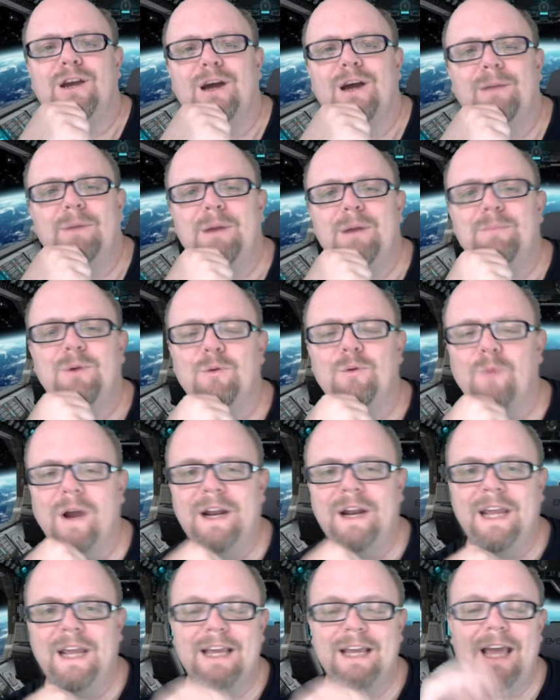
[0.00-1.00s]
I might be
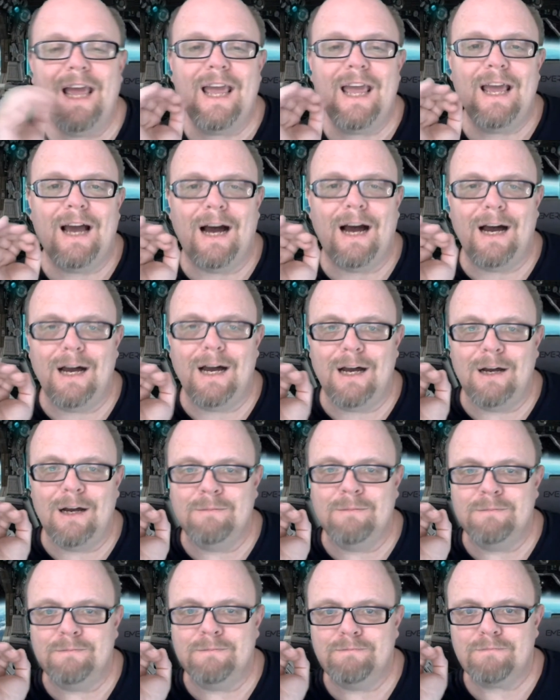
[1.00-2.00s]
running.
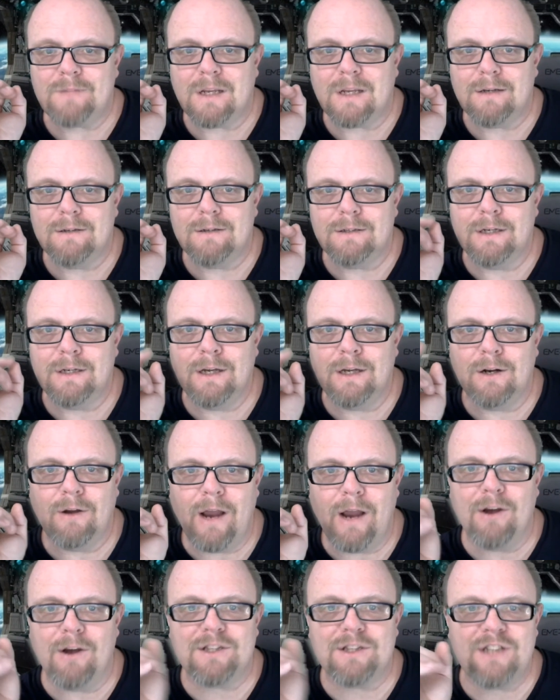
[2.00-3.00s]
You know,
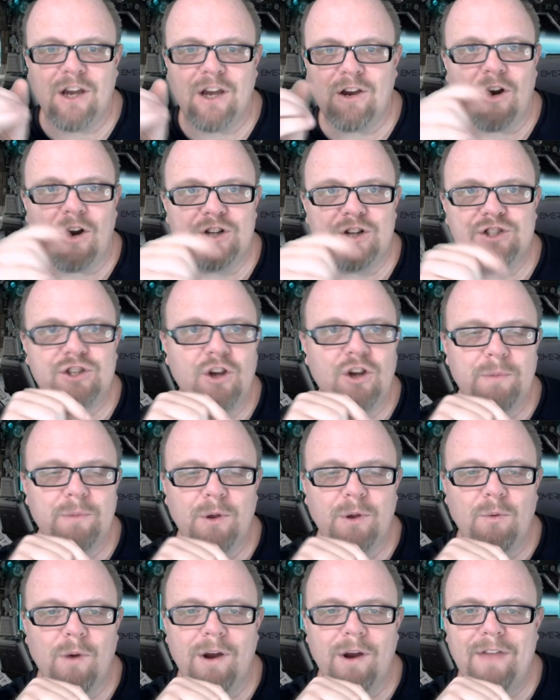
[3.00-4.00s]
Eric Tenkar showed me
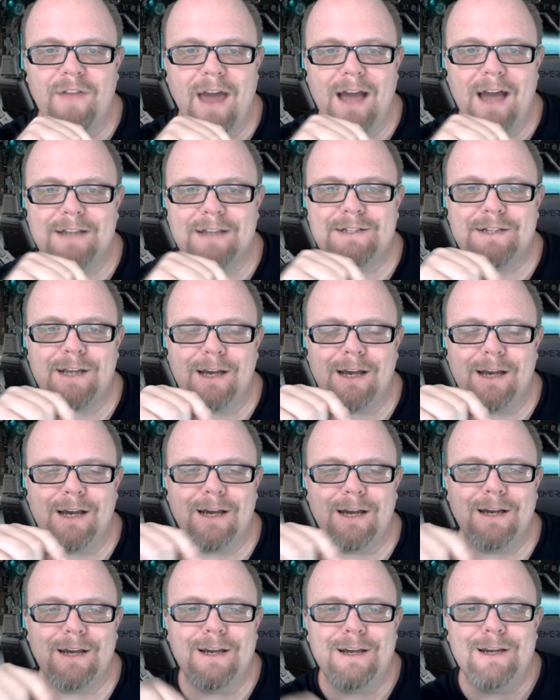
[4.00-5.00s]
where that,
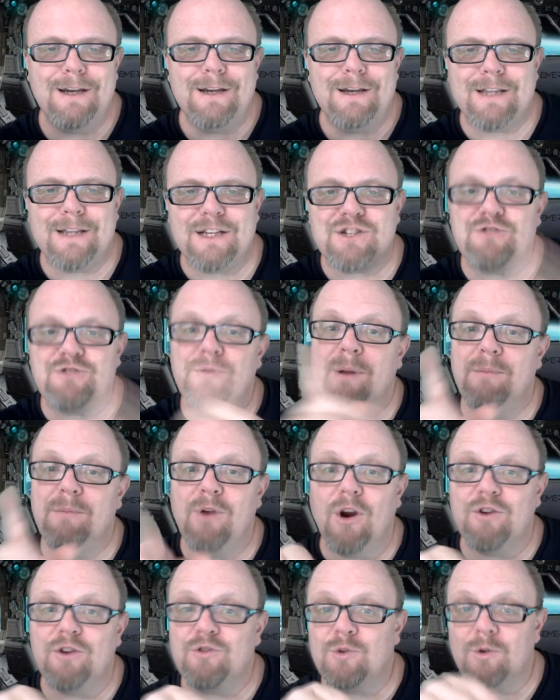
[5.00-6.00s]
that
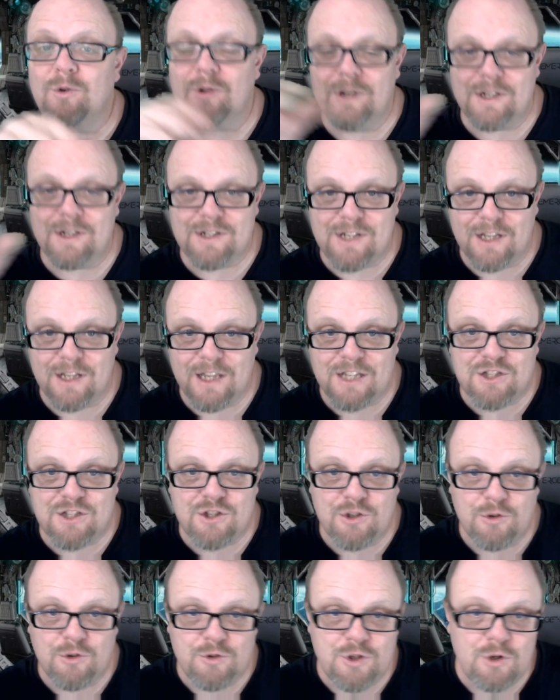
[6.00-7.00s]
StreamYard tool is that
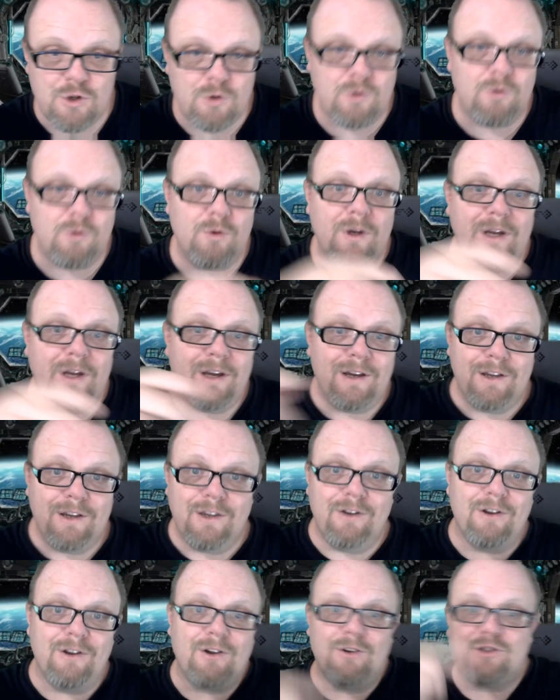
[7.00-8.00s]
lets you do,
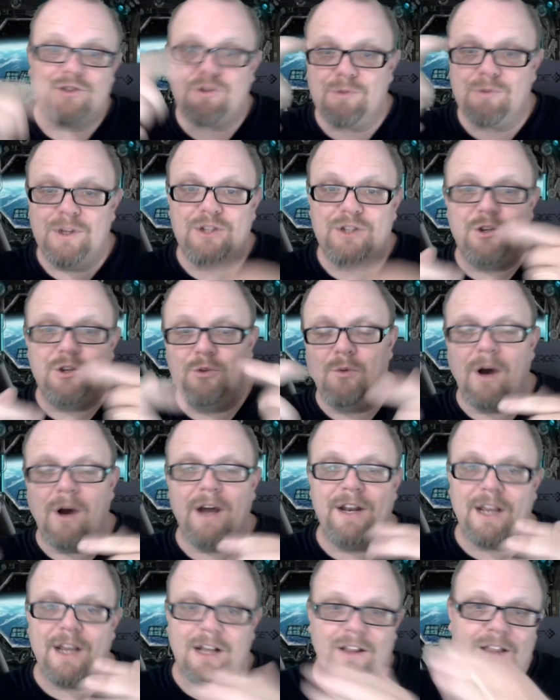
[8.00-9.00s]
you know, it goes 3, 2,
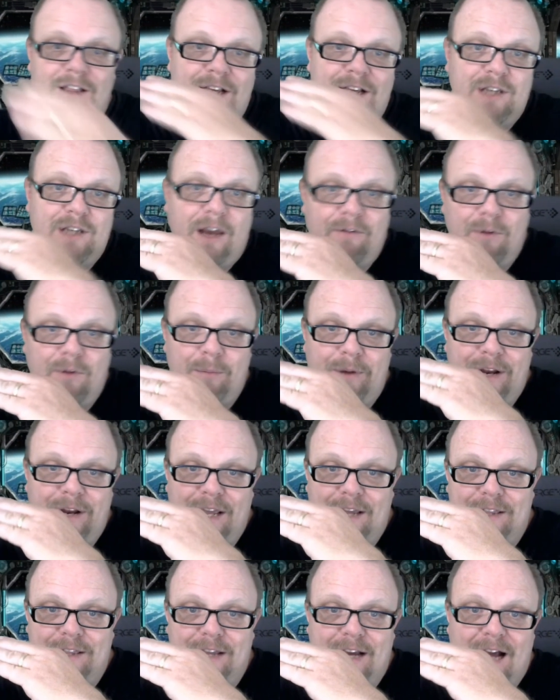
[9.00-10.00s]
1. It collects
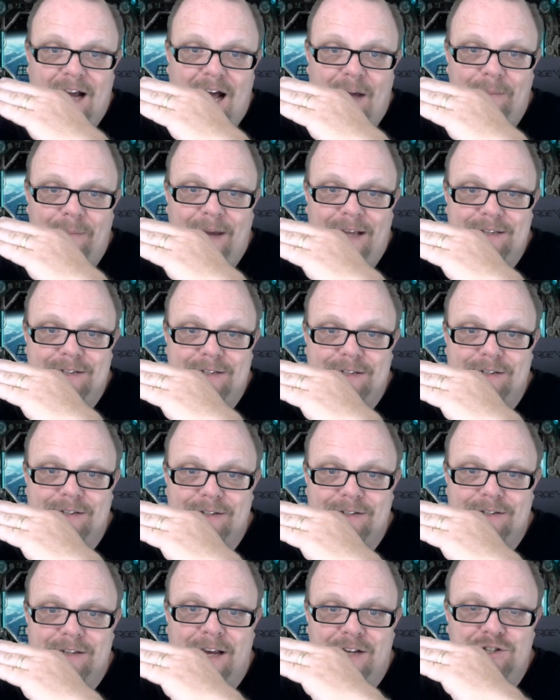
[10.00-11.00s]
everybody in the comments
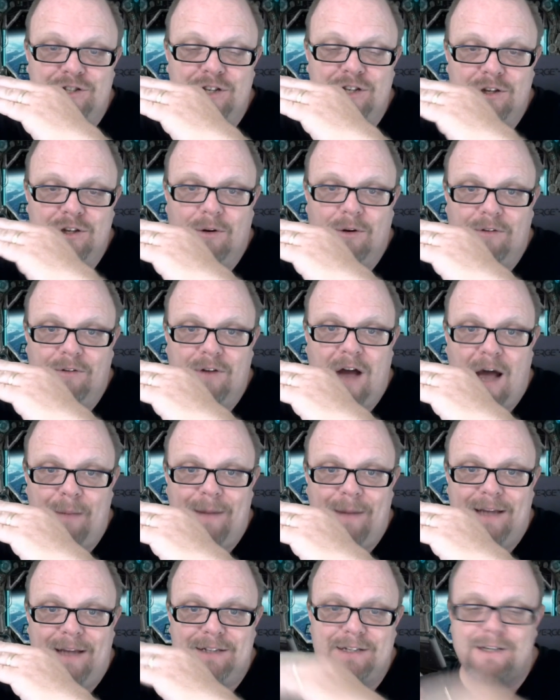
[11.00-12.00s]
section who have
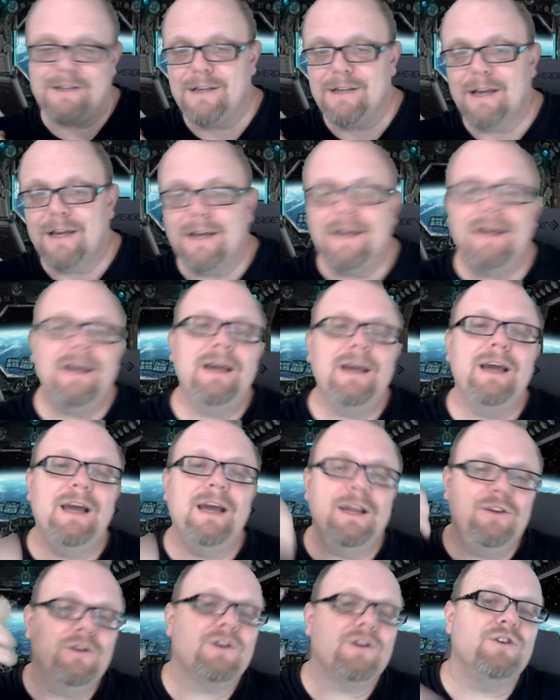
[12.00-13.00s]
commented,
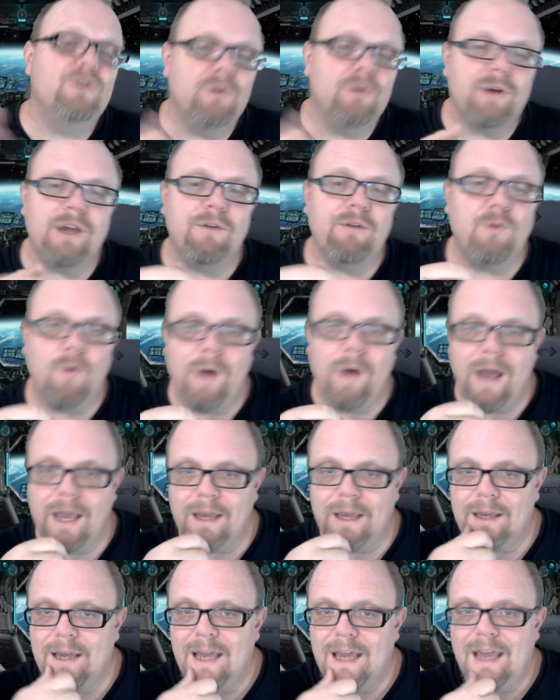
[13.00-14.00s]
and you can do a
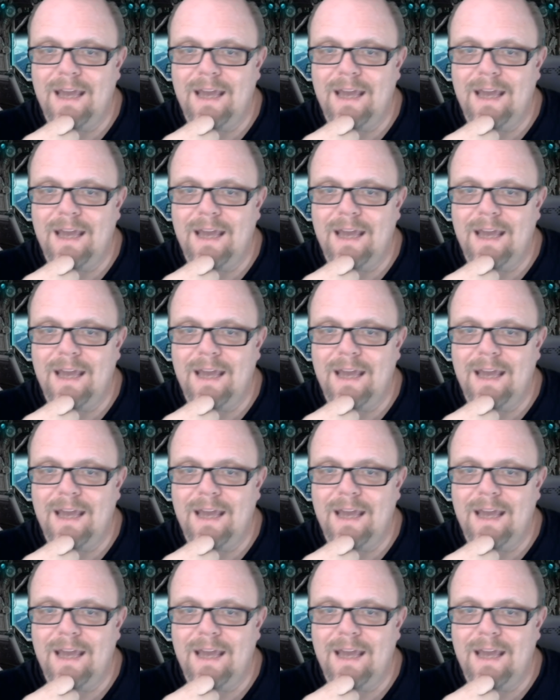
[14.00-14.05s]
giveaway.